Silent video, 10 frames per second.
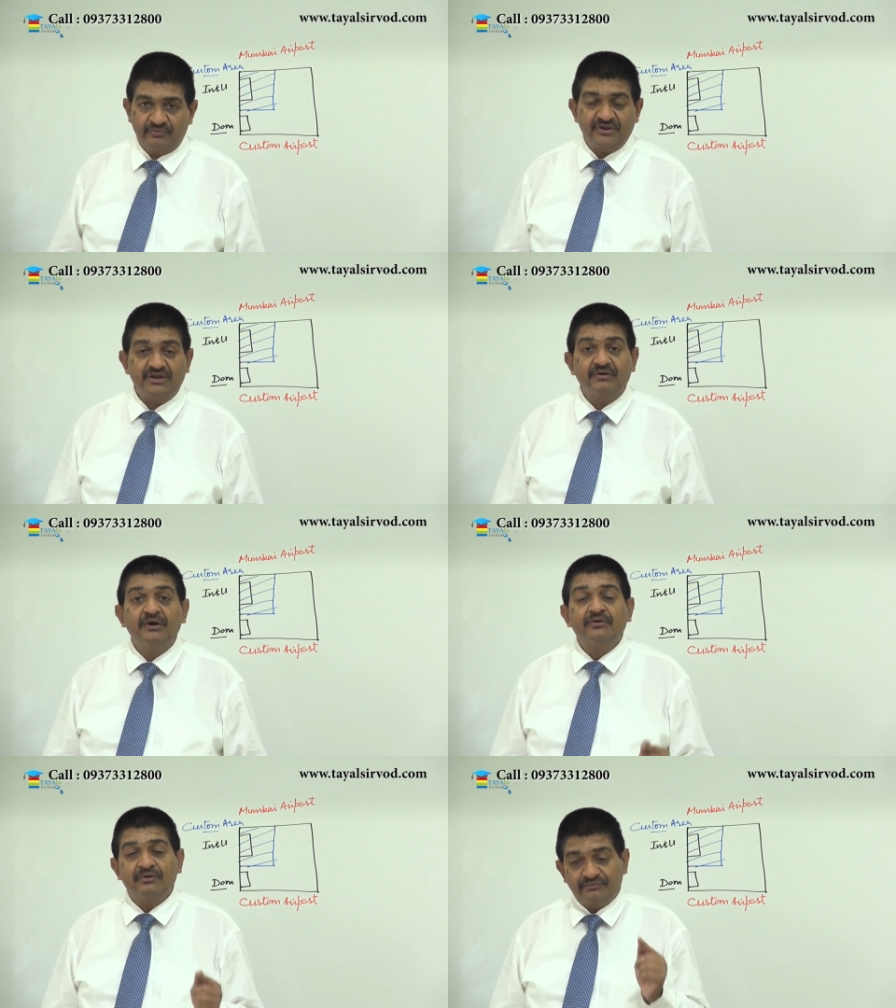whether the,
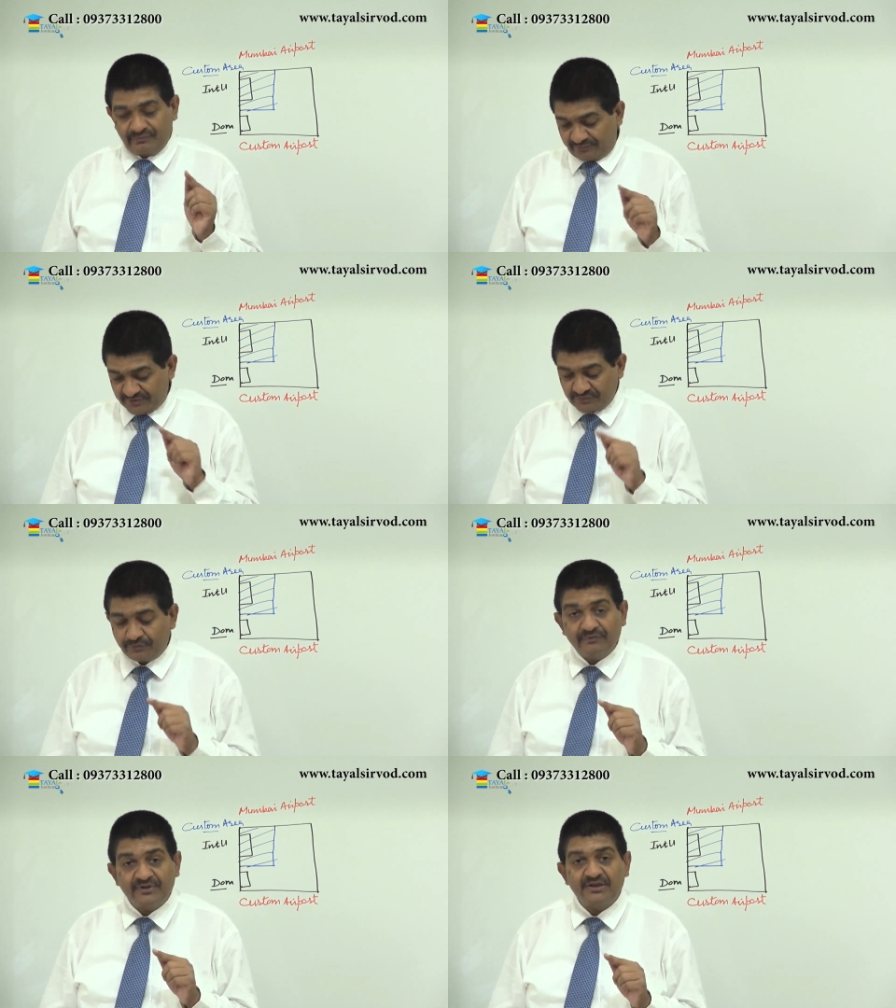first
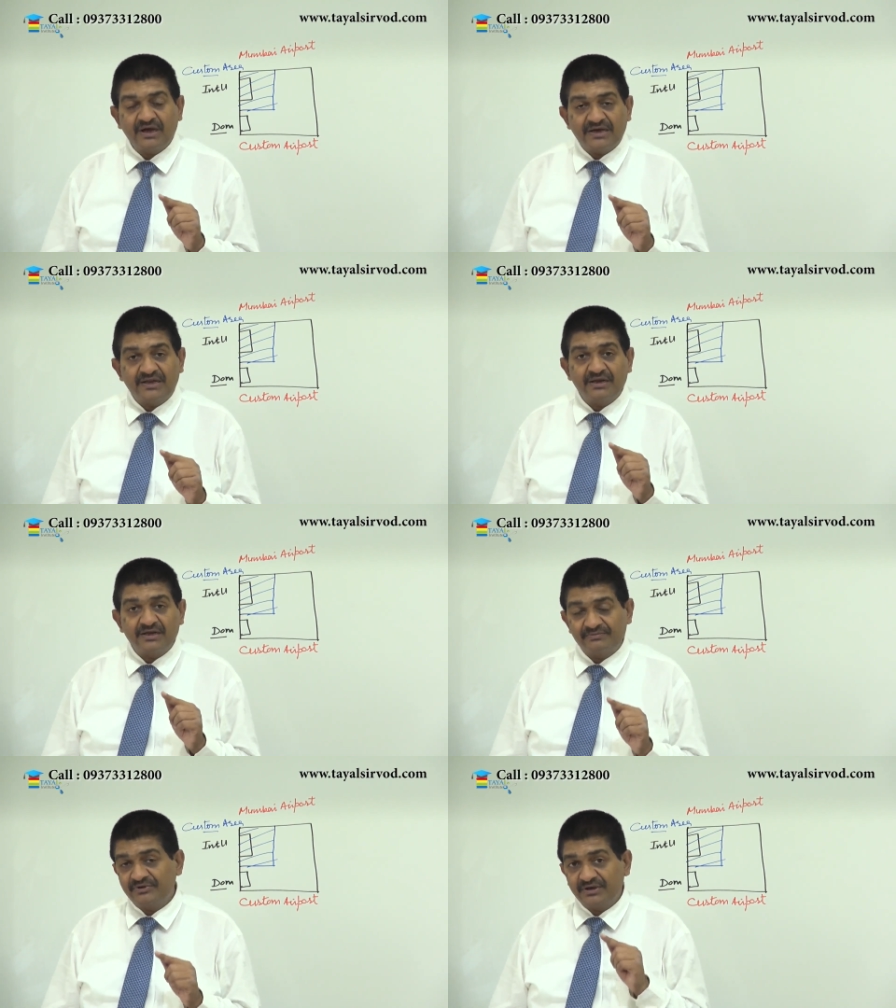of all, whether the
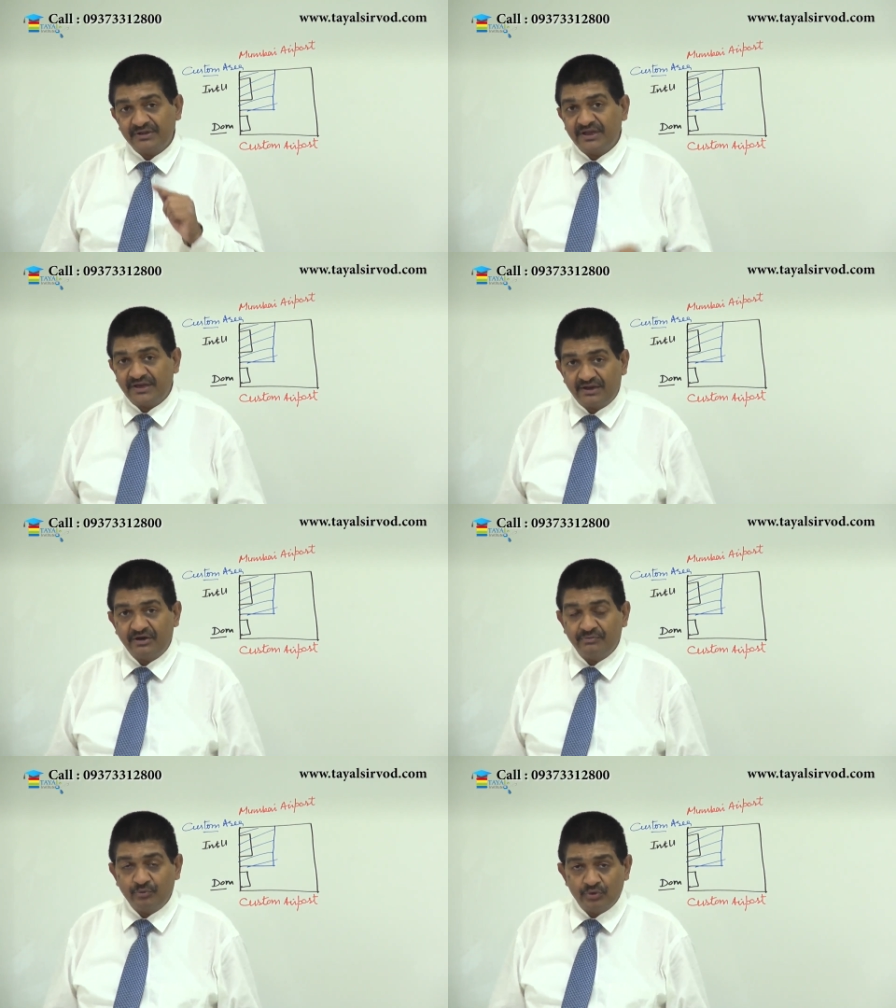article comes under the
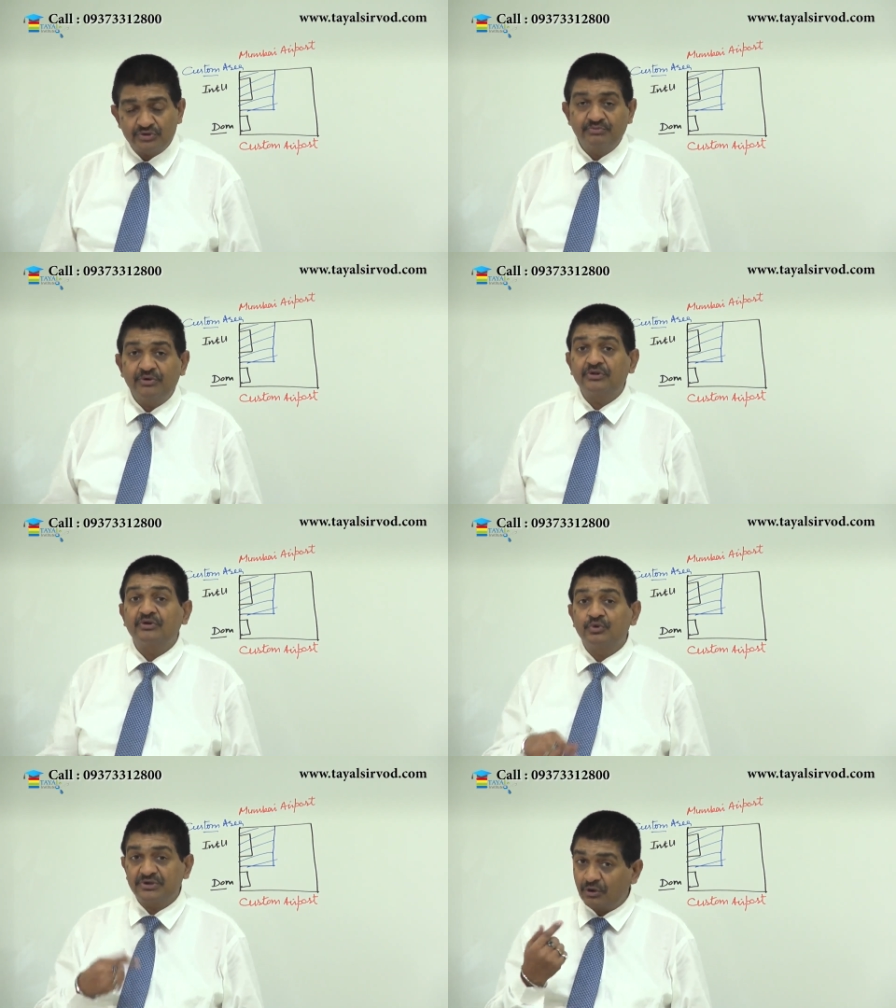category of goods because
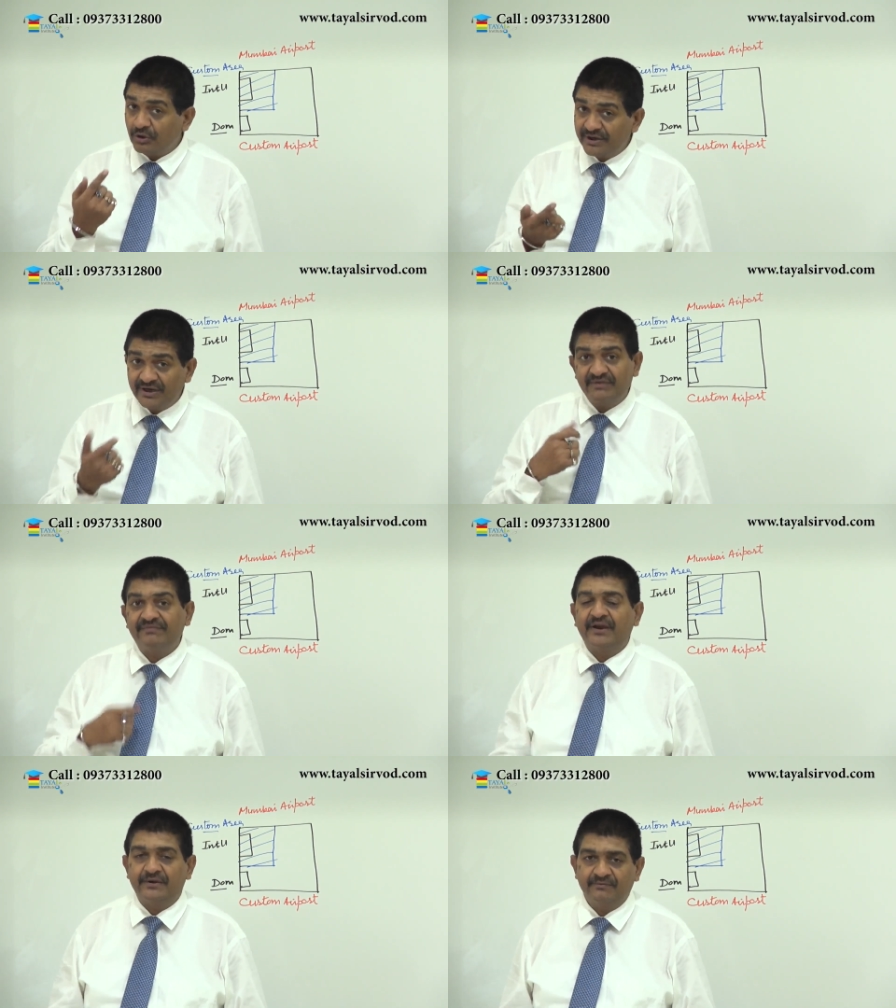the goods are already
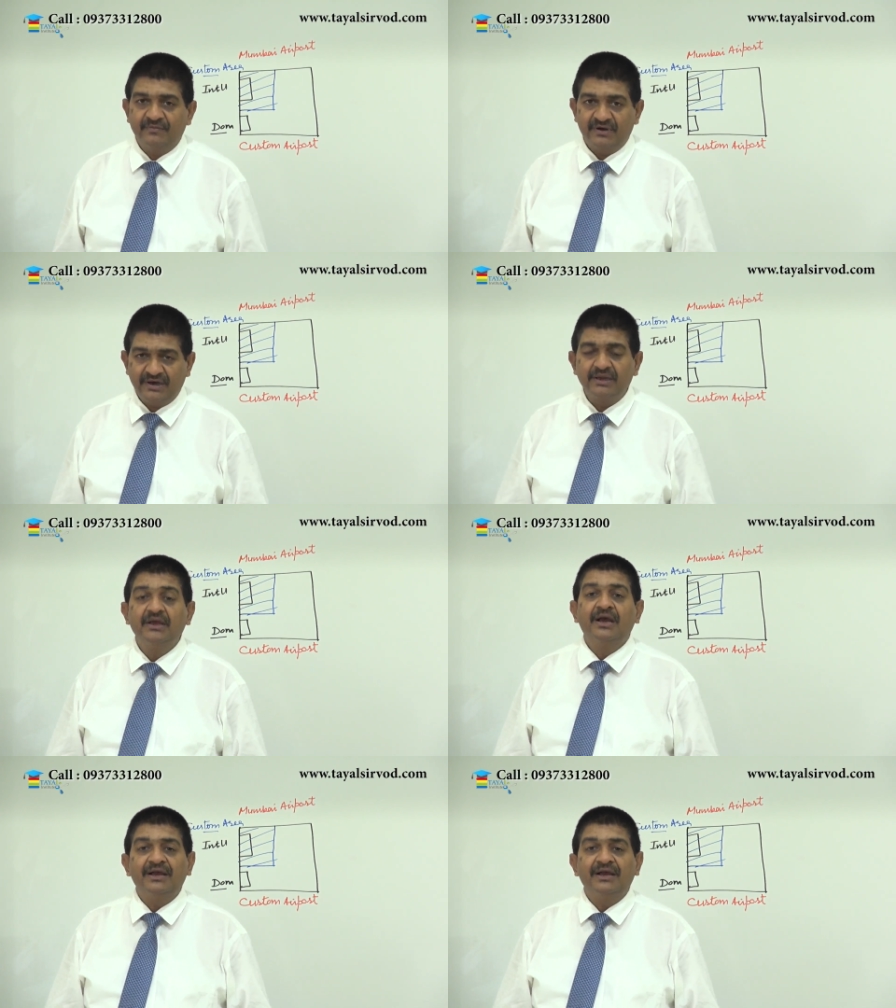defined, right?